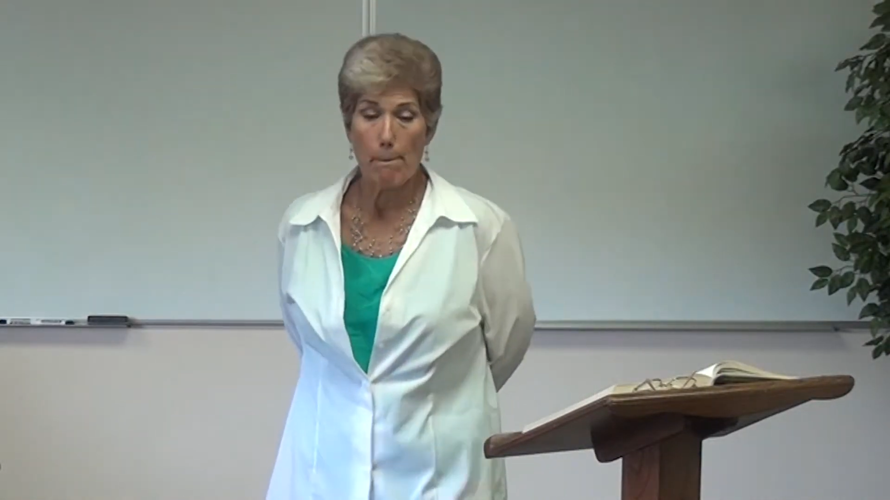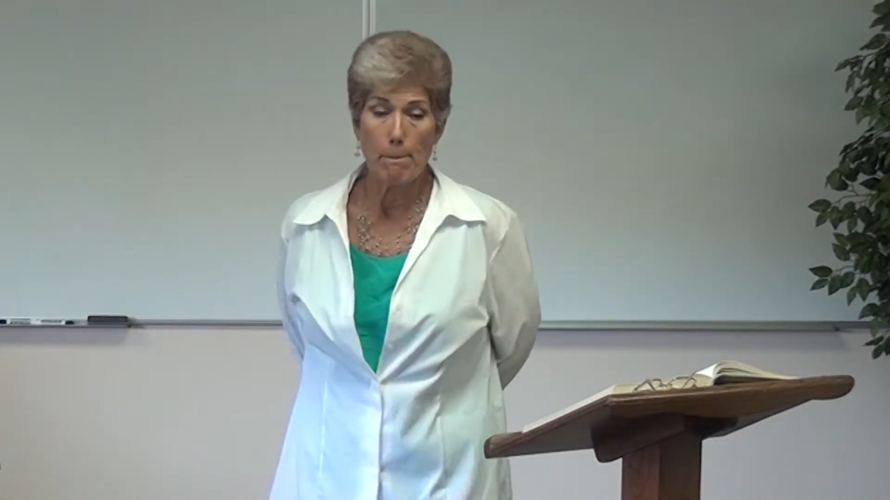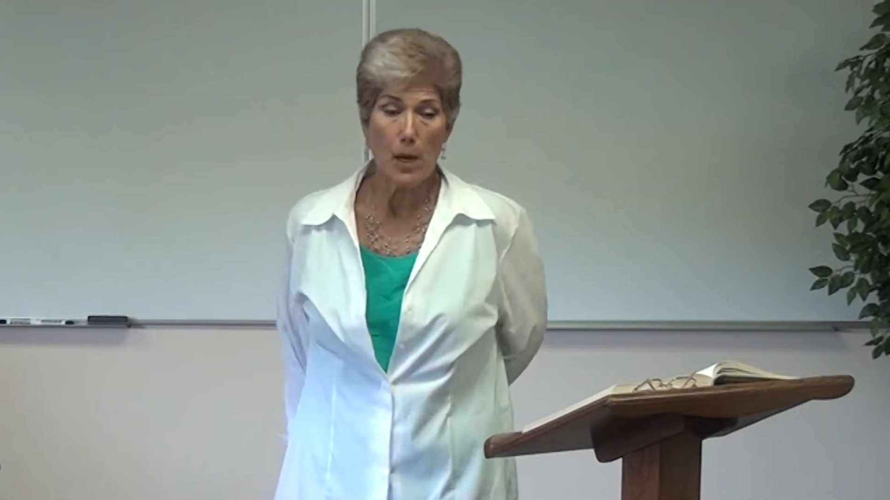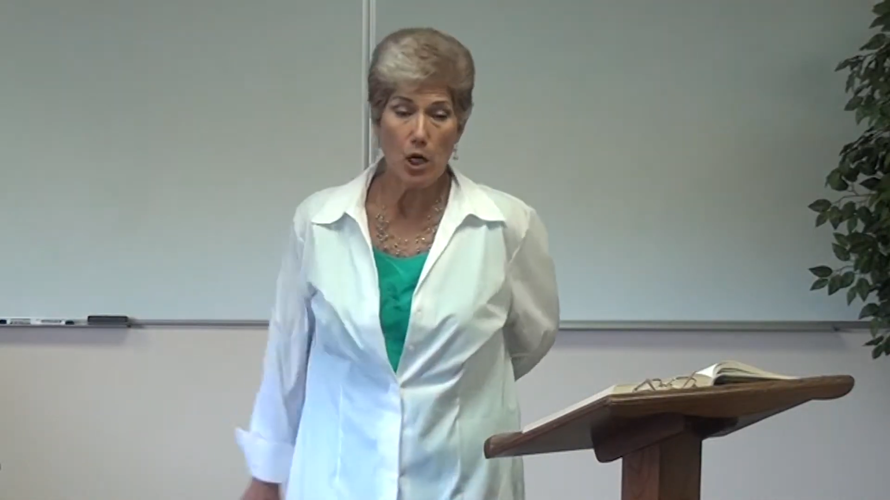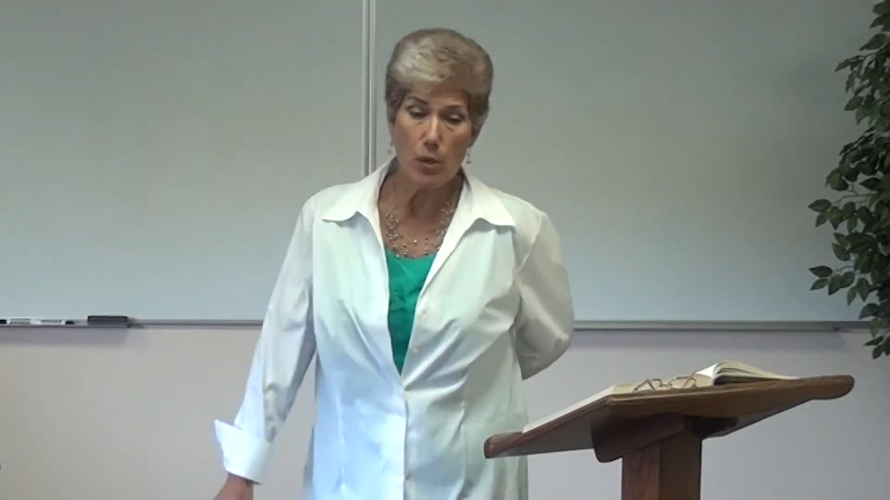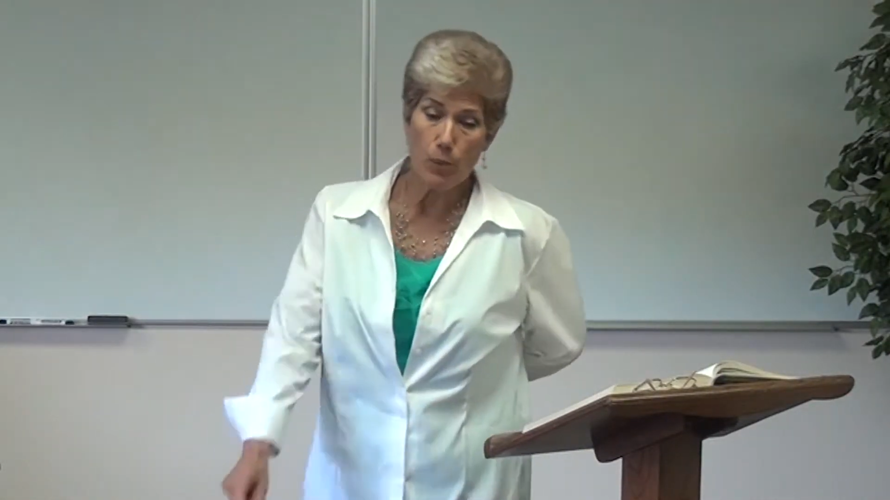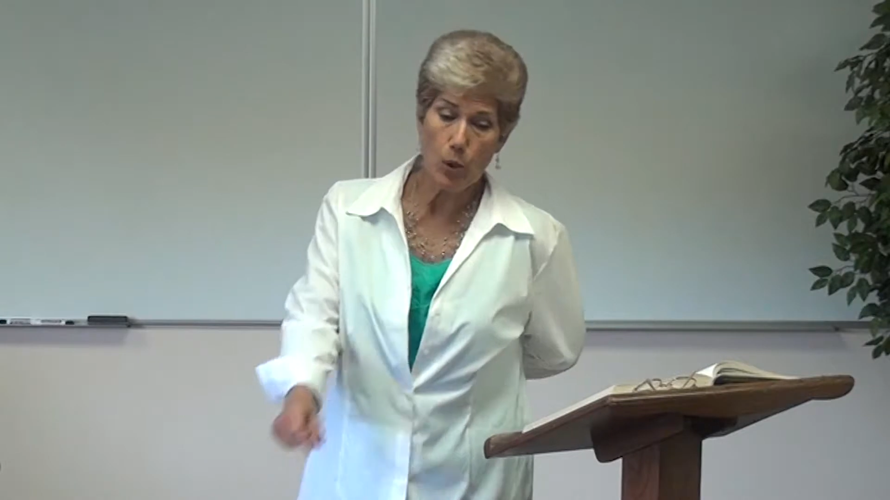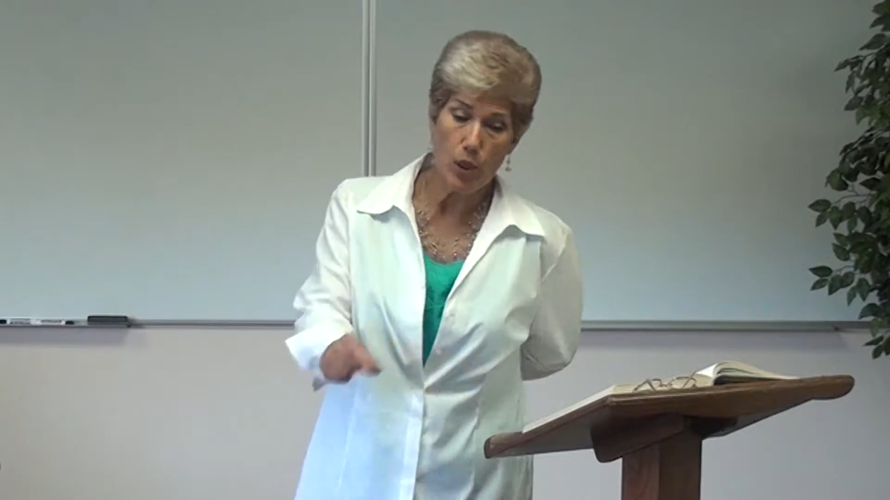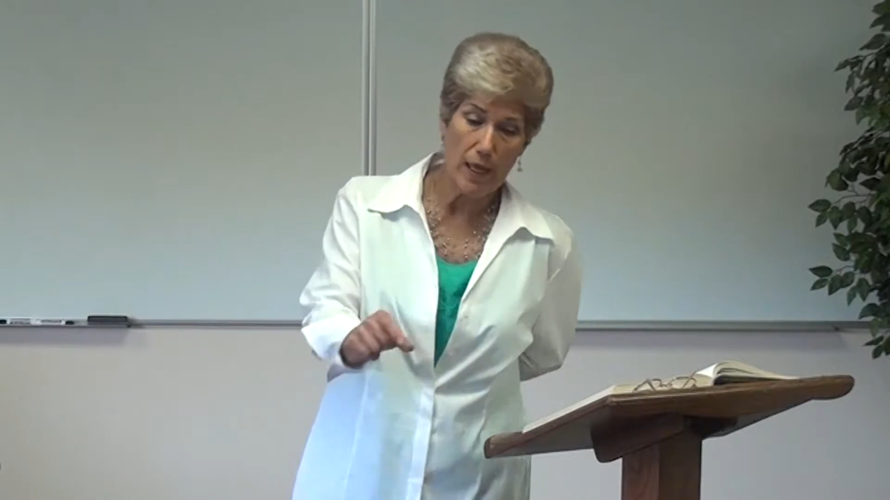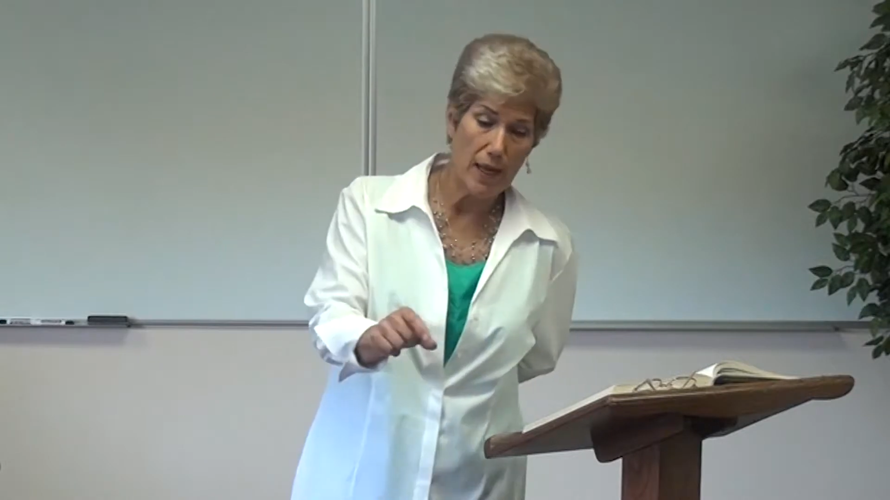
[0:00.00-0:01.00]

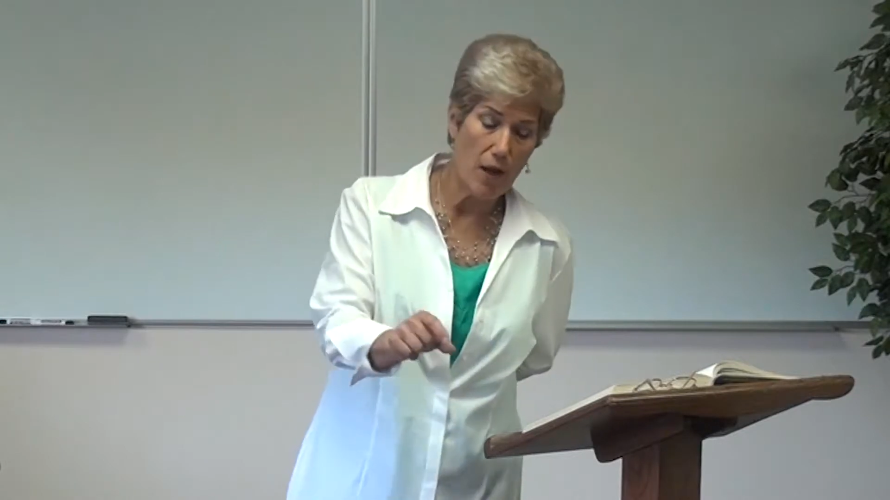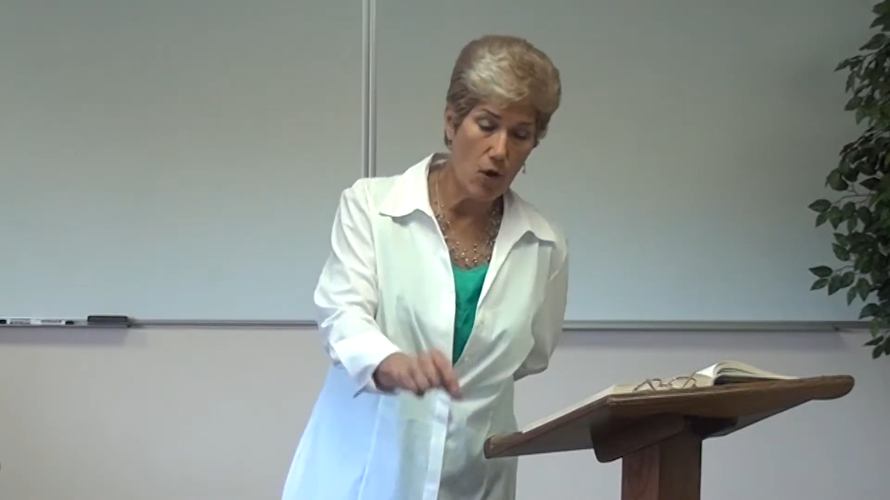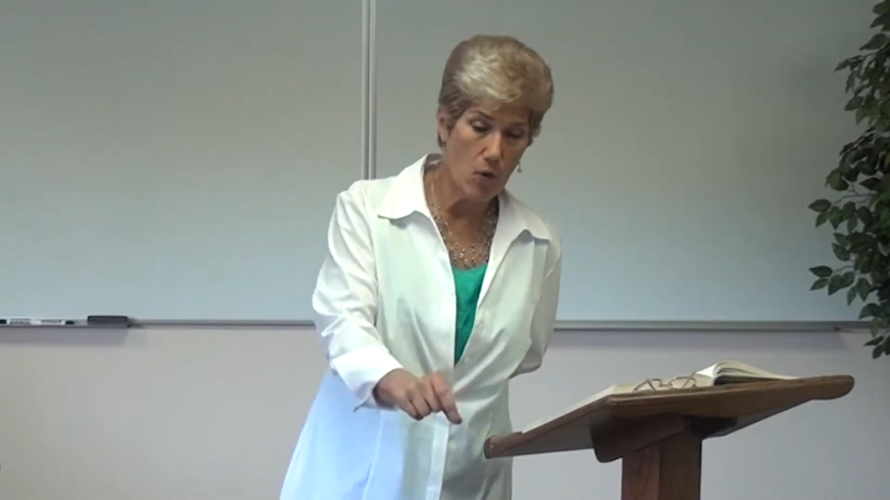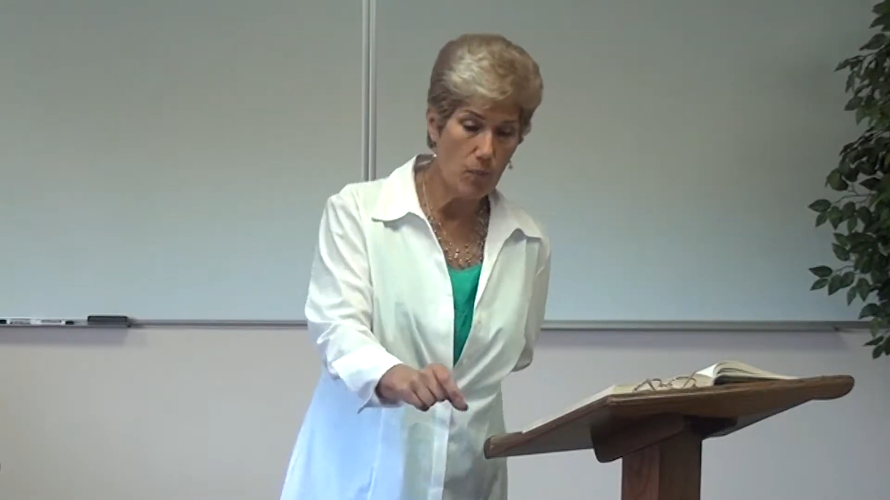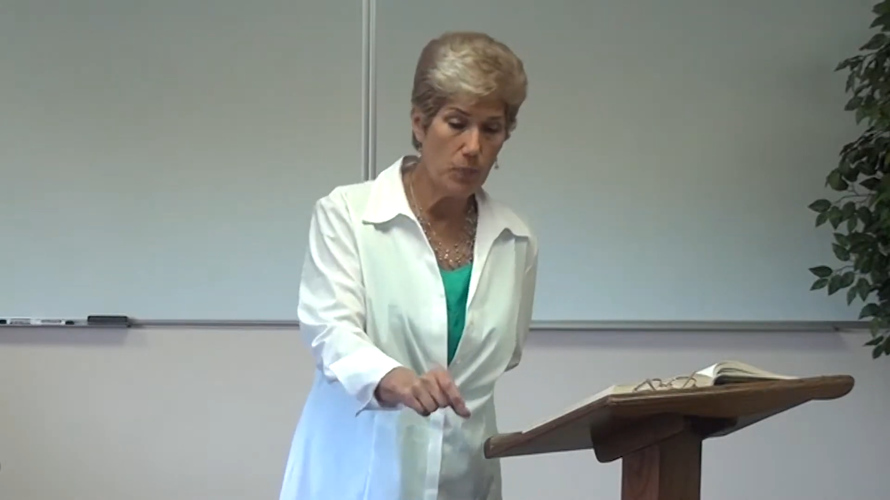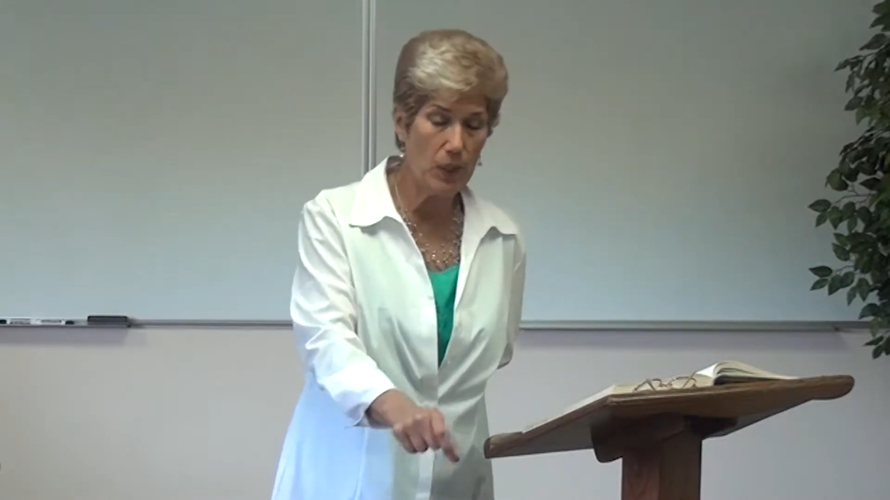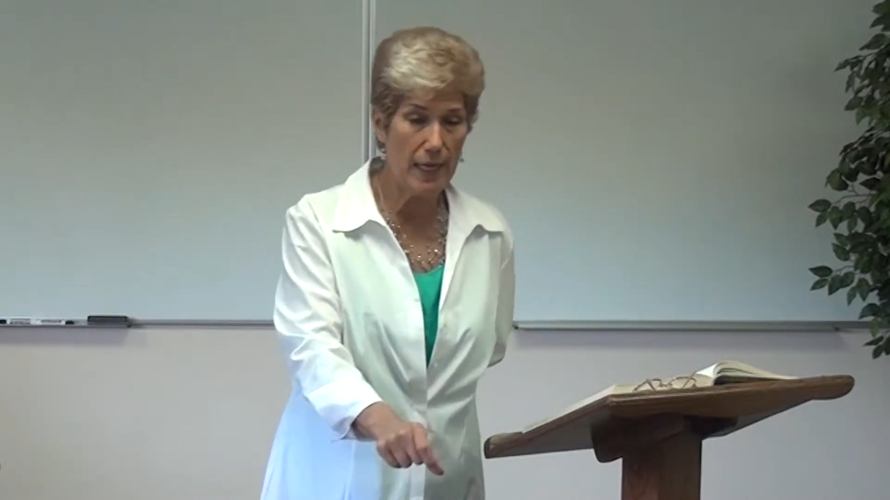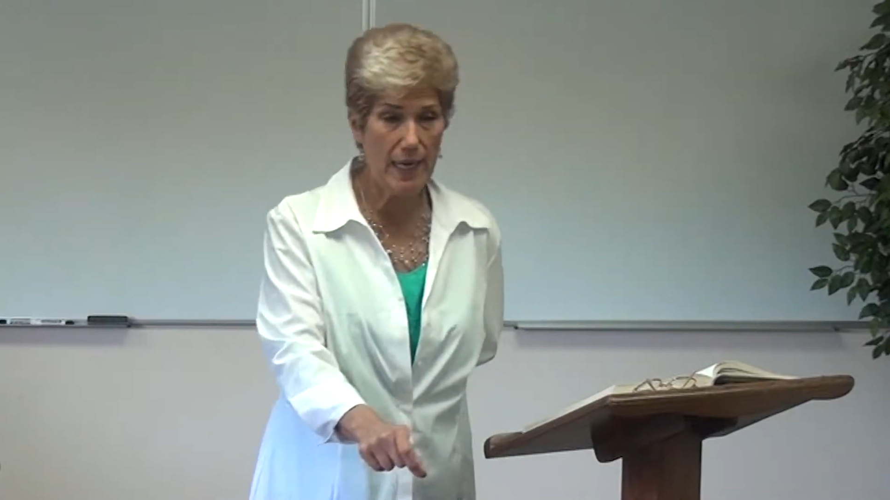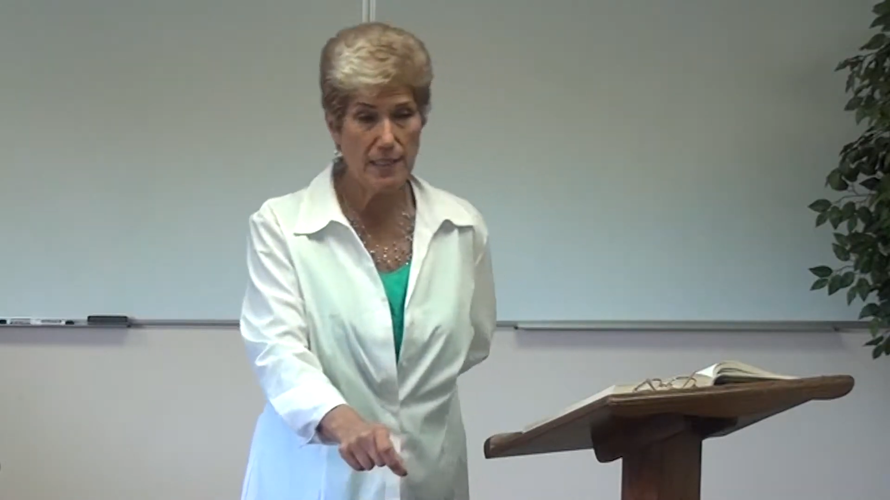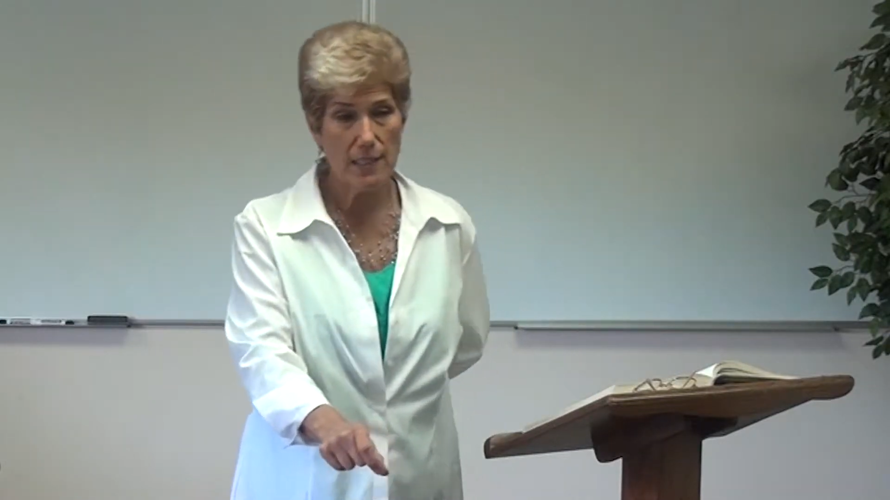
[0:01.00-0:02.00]
marble at home
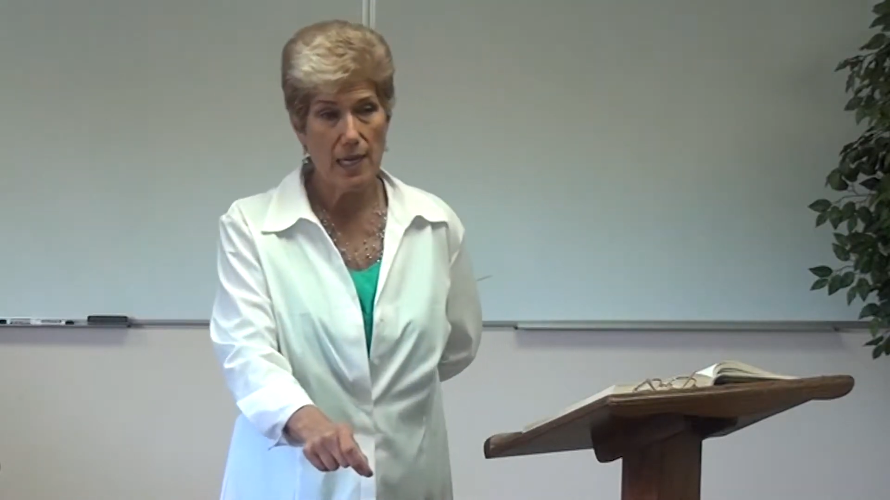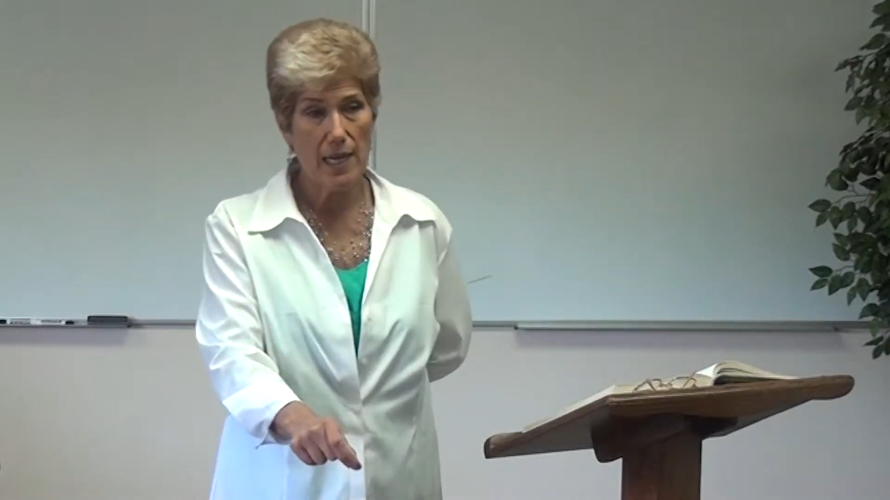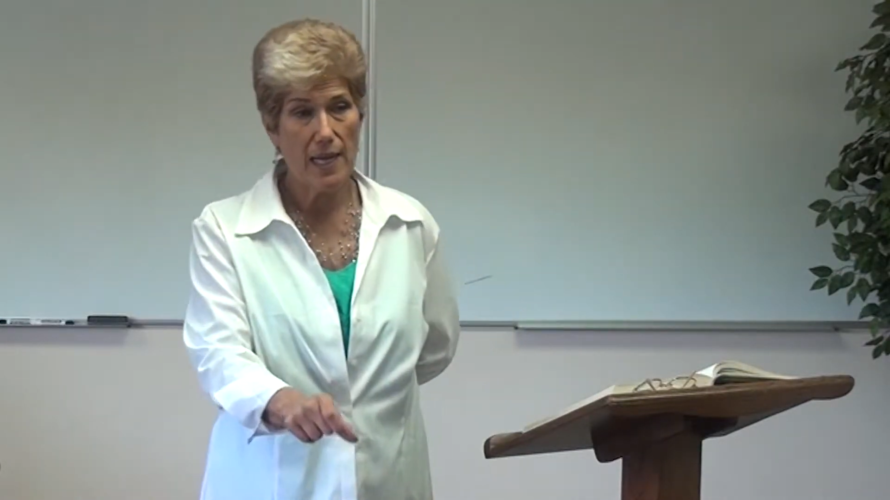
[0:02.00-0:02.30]
plate